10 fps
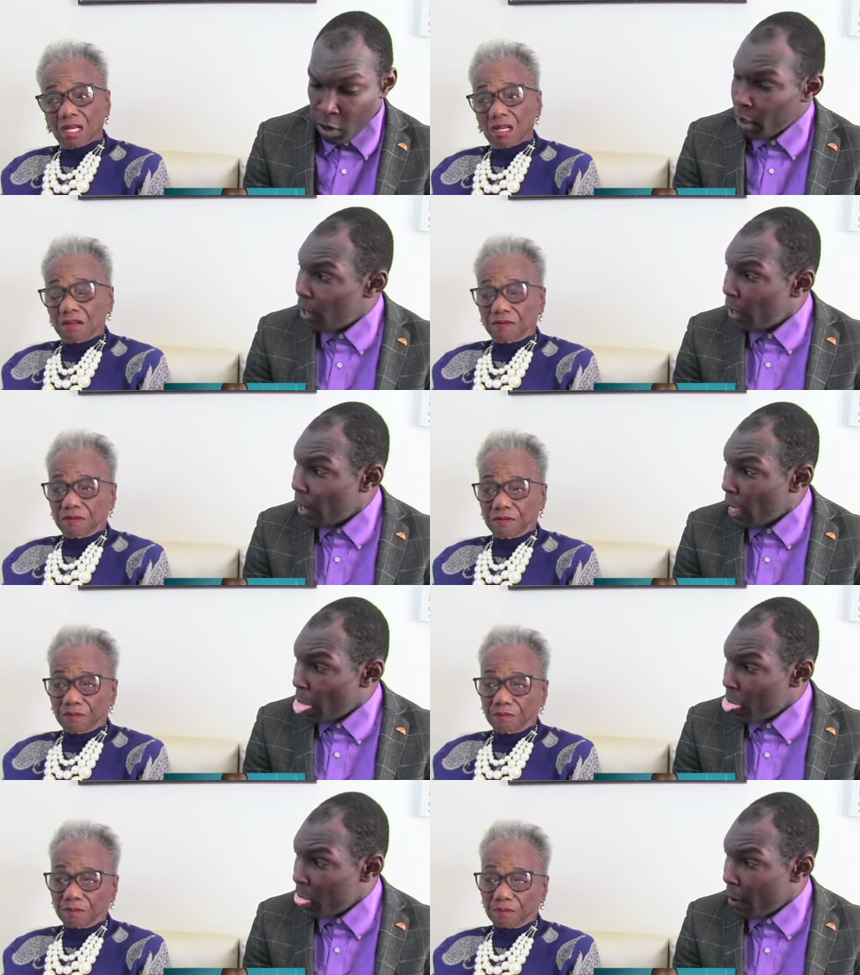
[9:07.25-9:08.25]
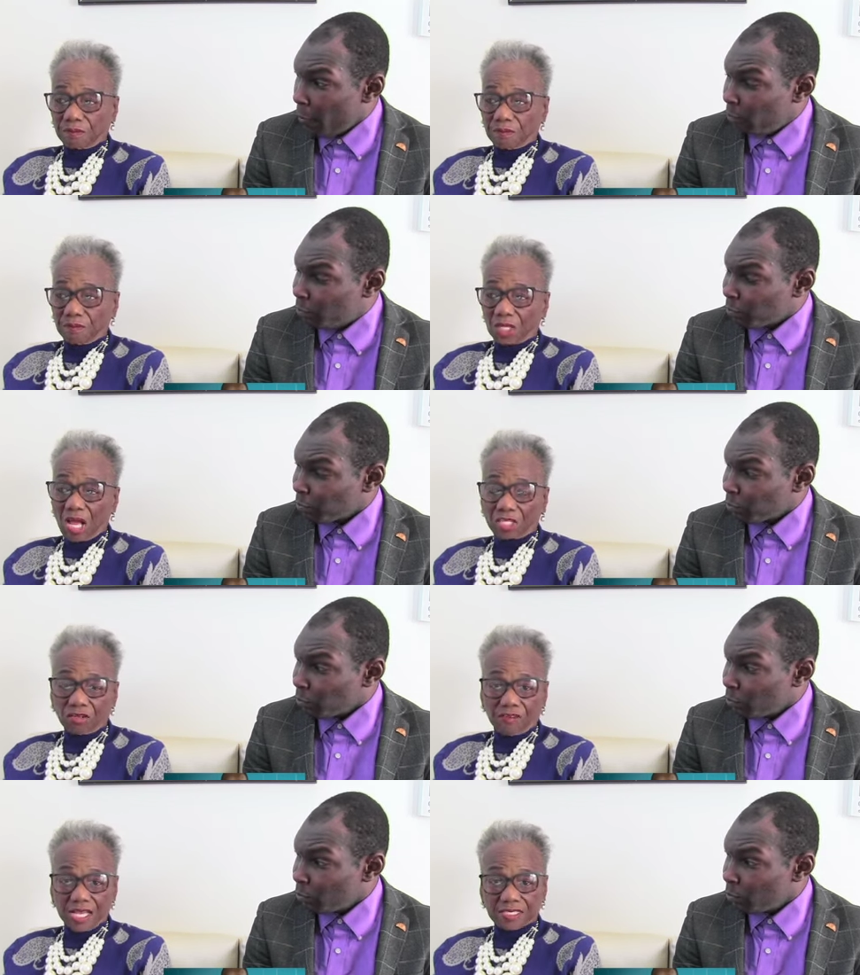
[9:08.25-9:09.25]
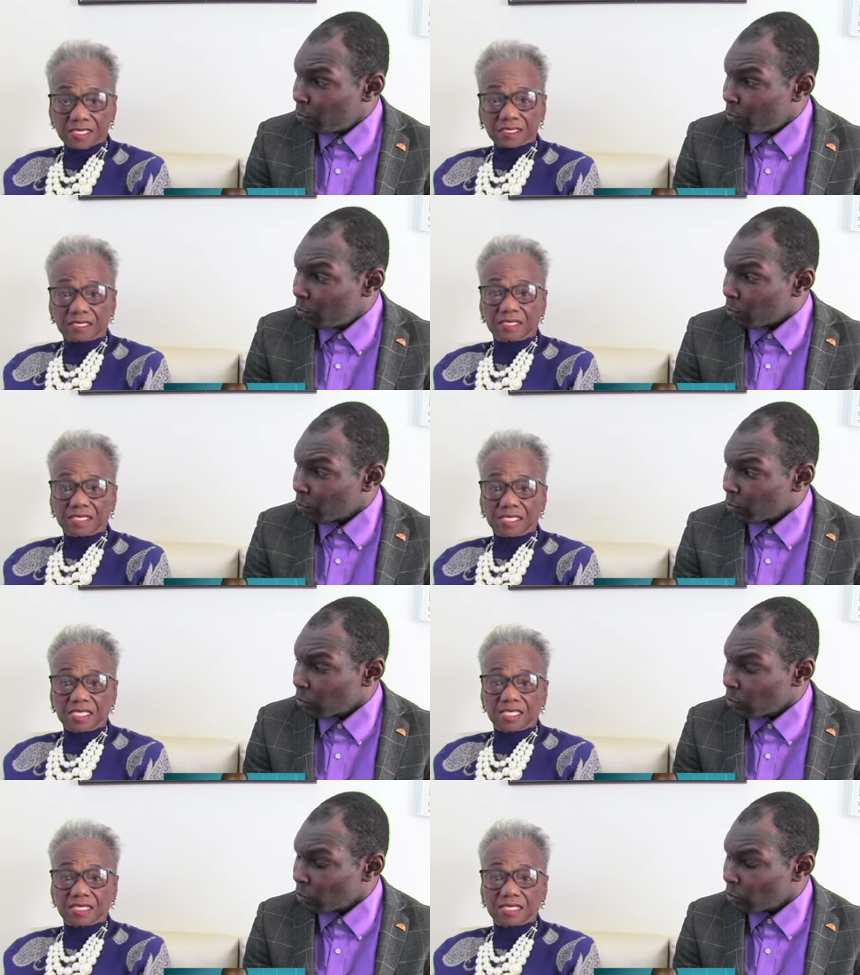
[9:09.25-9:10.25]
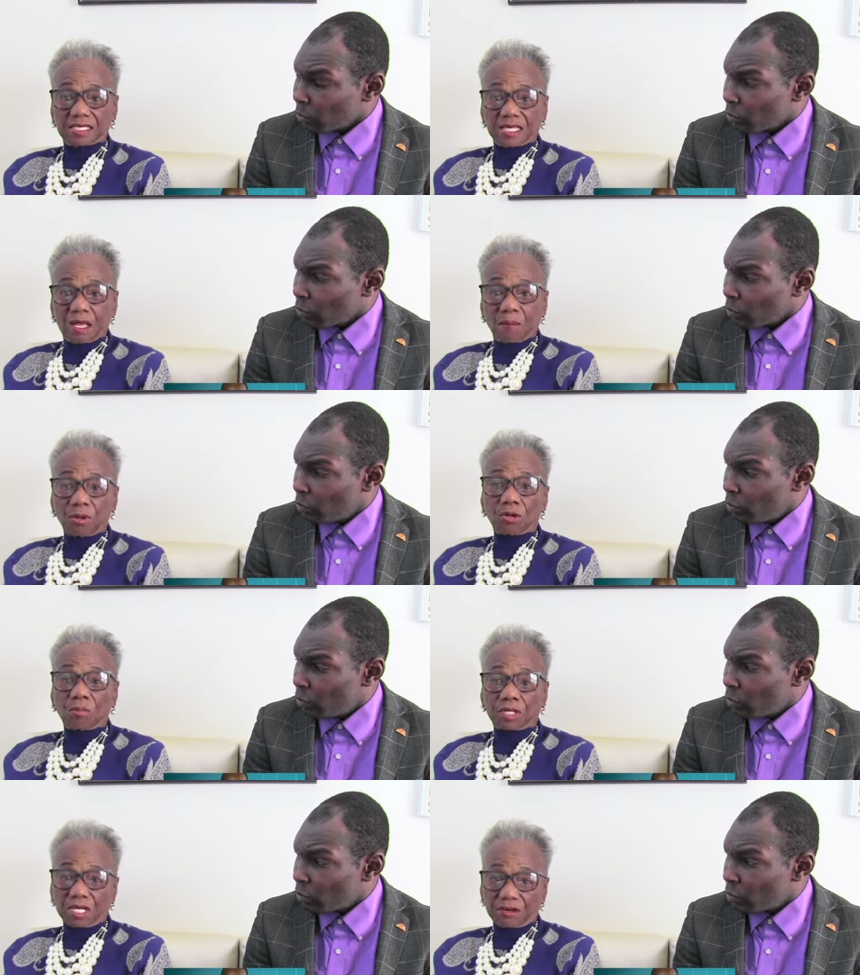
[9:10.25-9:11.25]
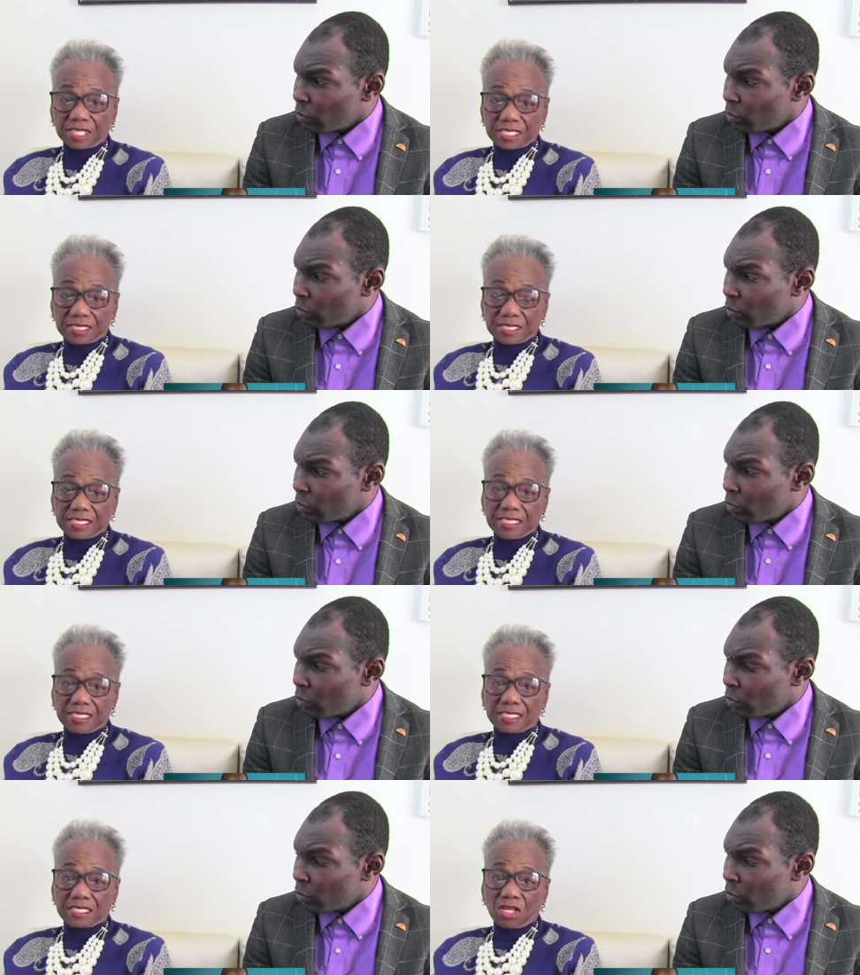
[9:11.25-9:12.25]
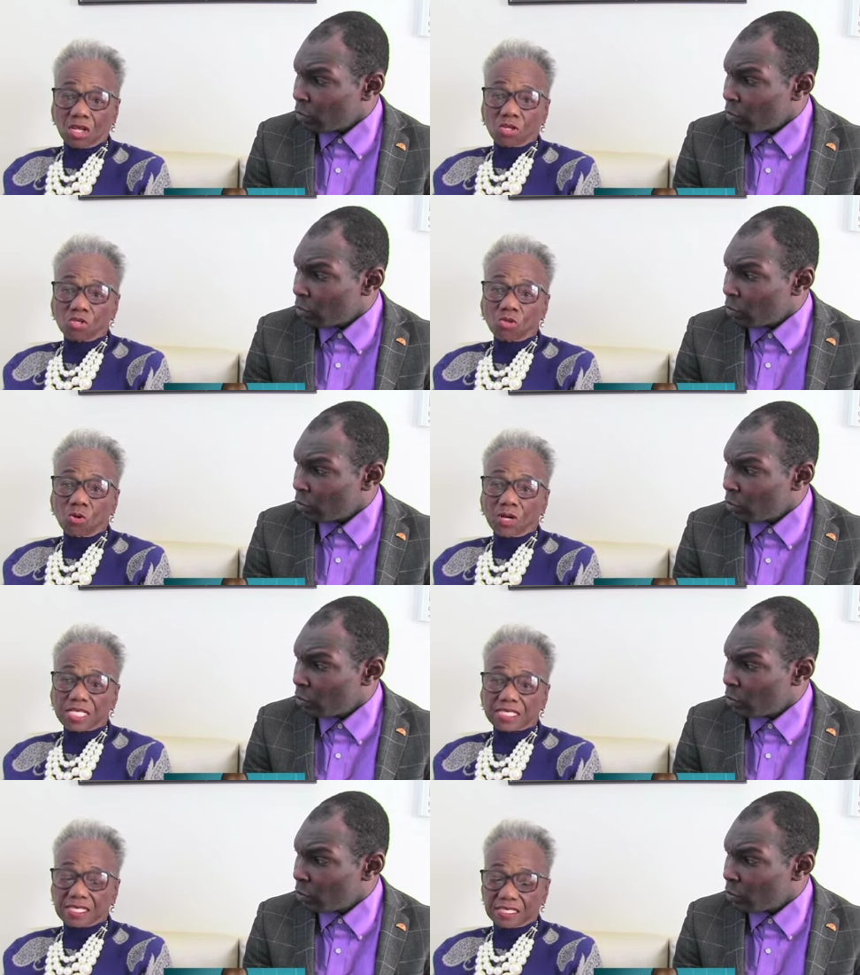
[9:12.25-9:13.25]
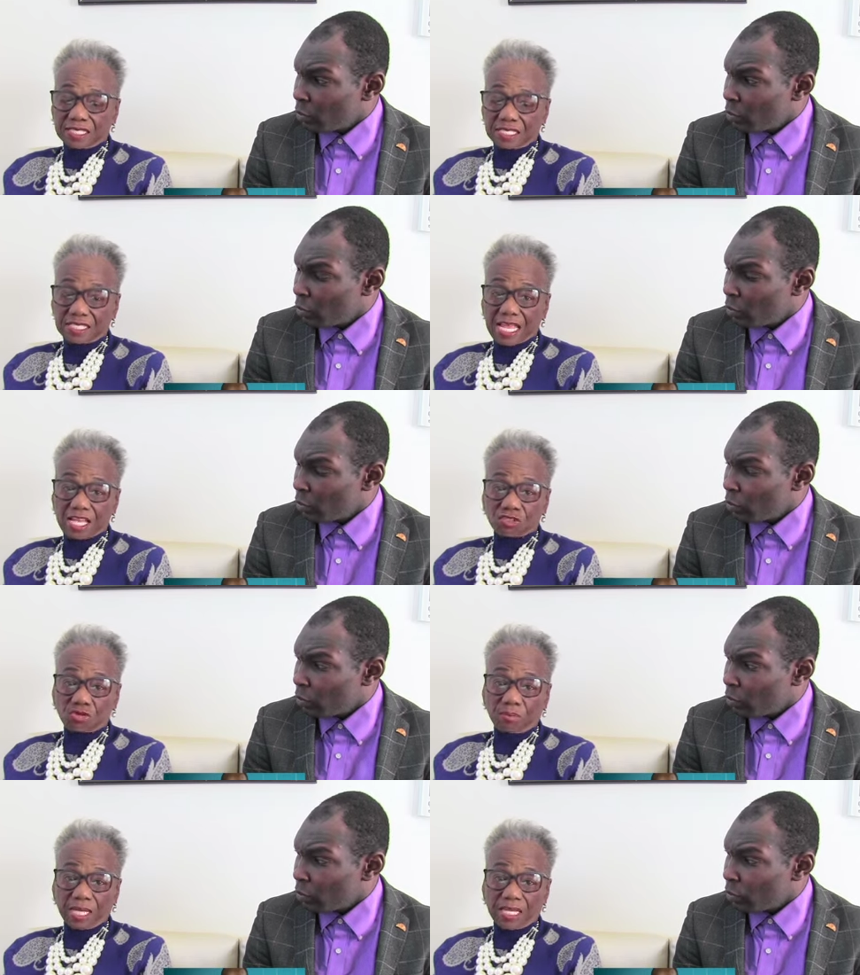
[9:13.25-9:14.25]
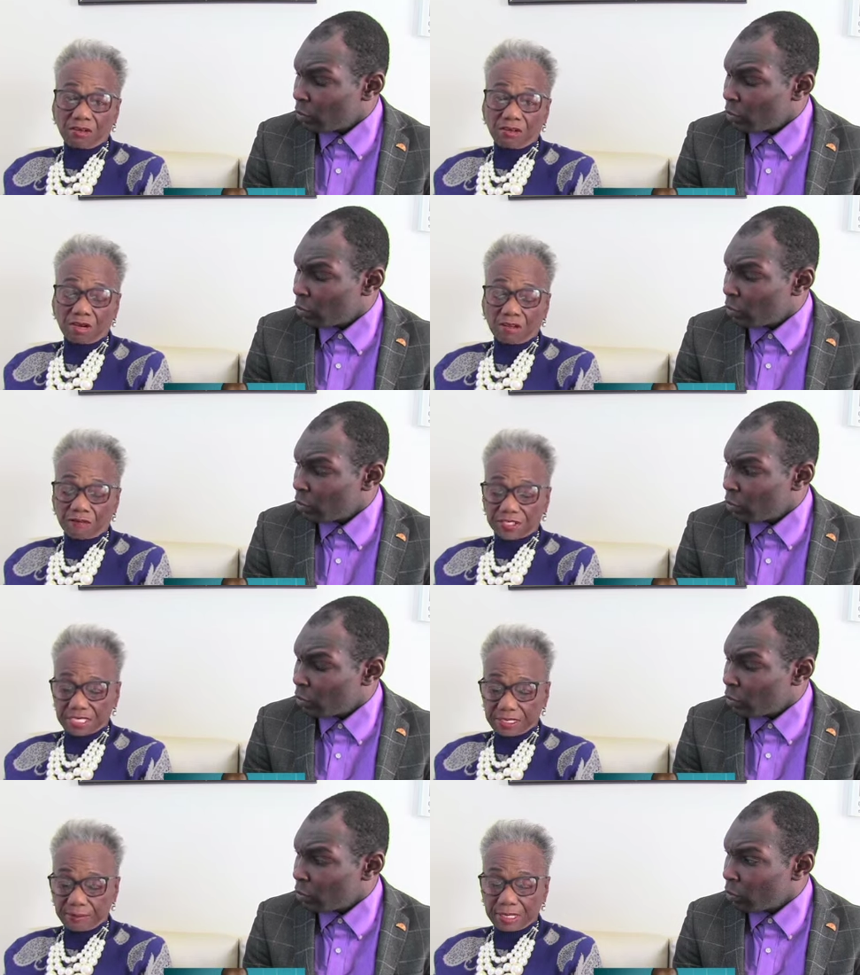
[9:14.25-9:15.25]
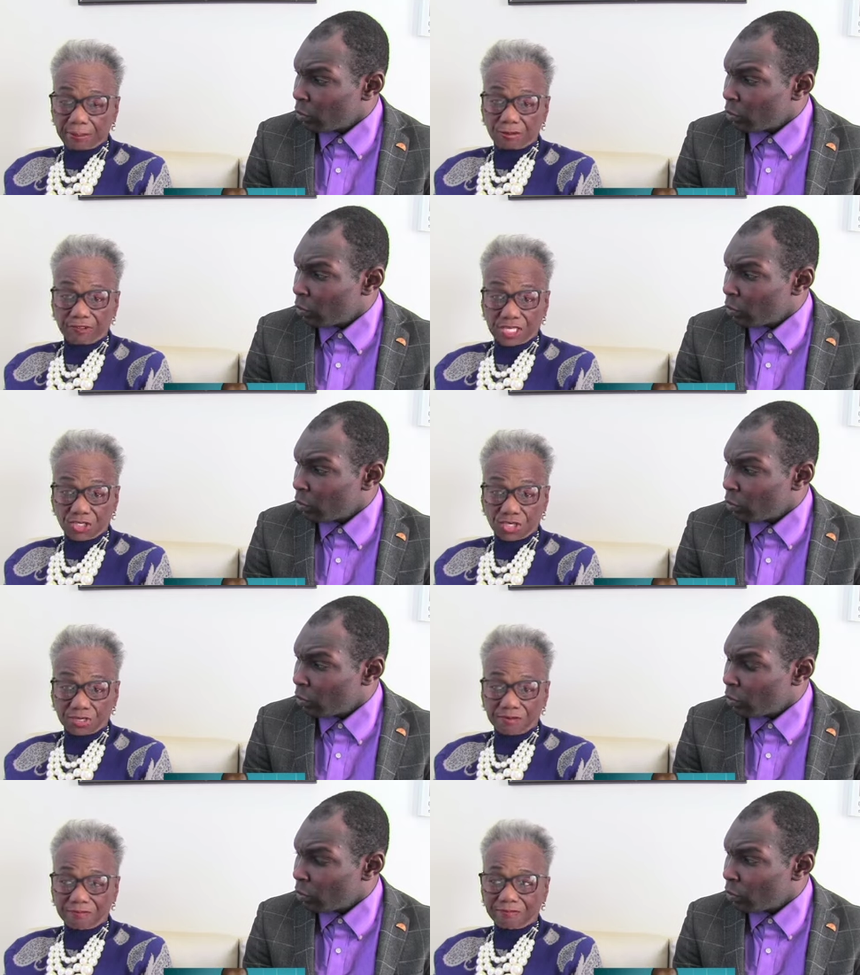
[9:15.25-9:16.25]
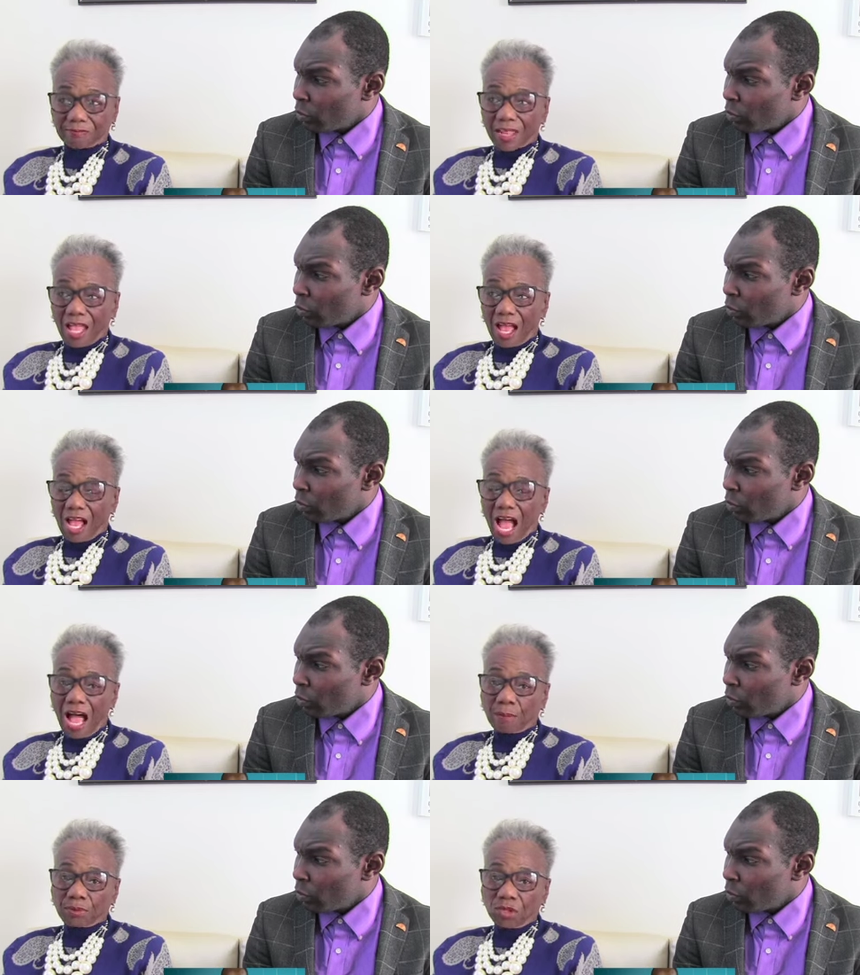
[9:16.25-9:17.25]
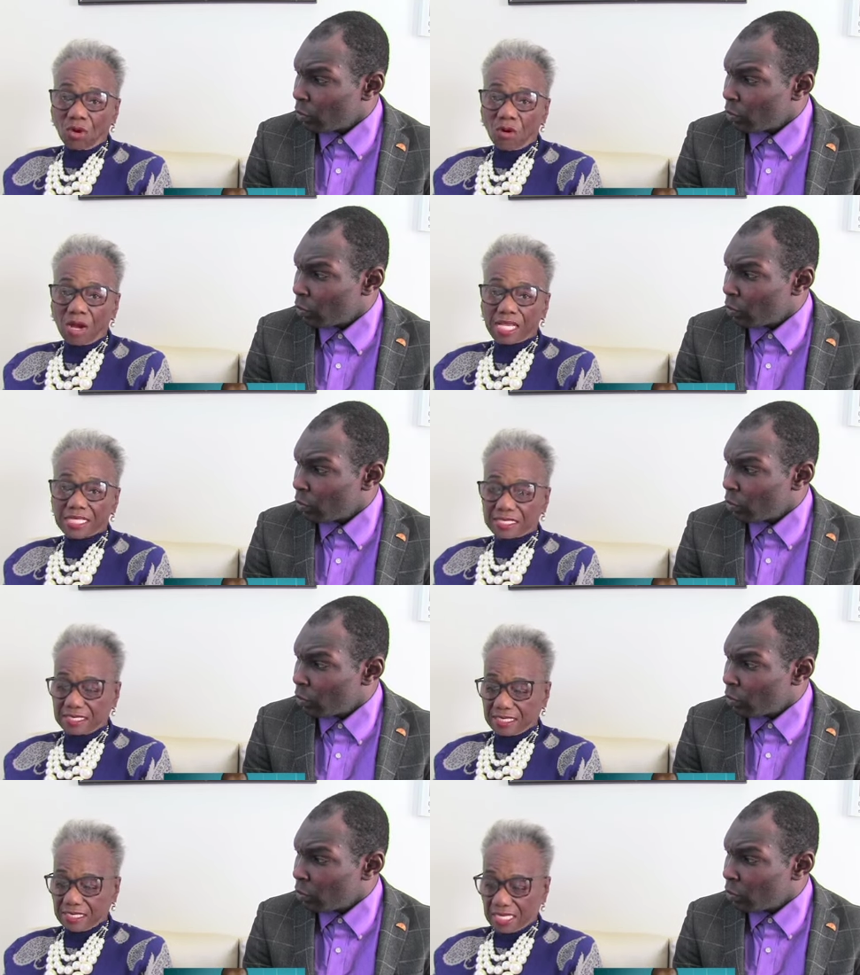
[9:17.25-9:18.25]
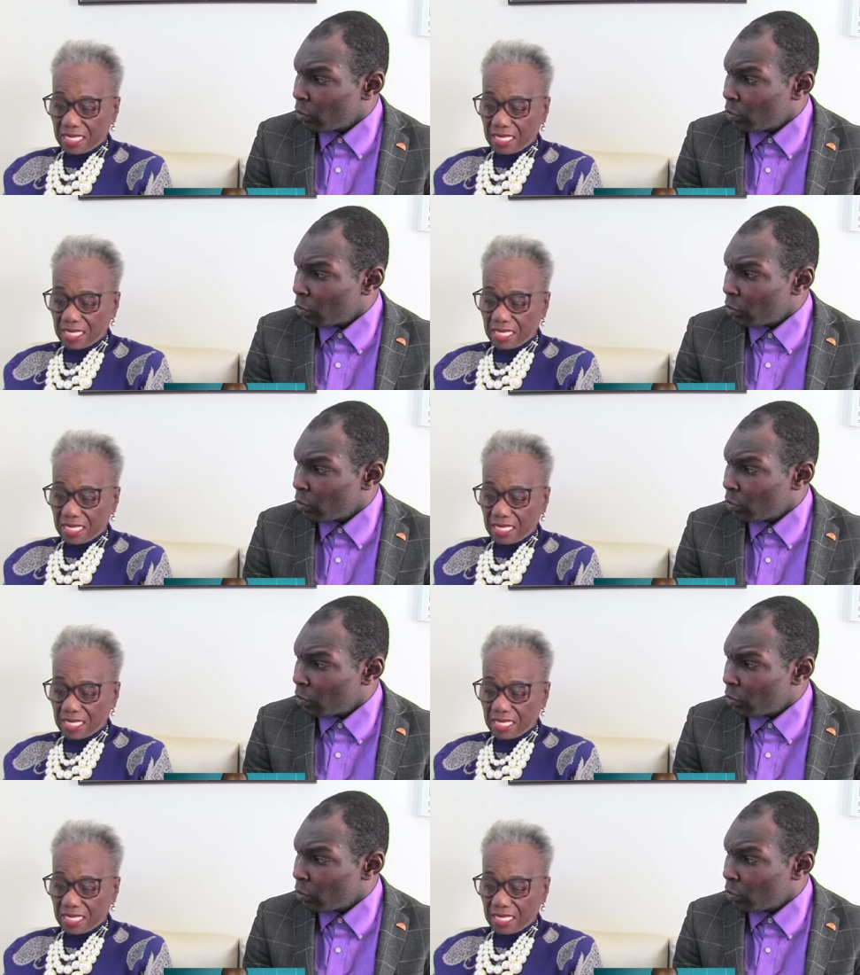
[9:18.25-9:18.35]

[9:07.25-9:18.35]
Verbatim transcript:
Speaker 1: of cardiovascular disease, pulmonary disease. Noise is an exacerbator of sleep deprivation. Um, noise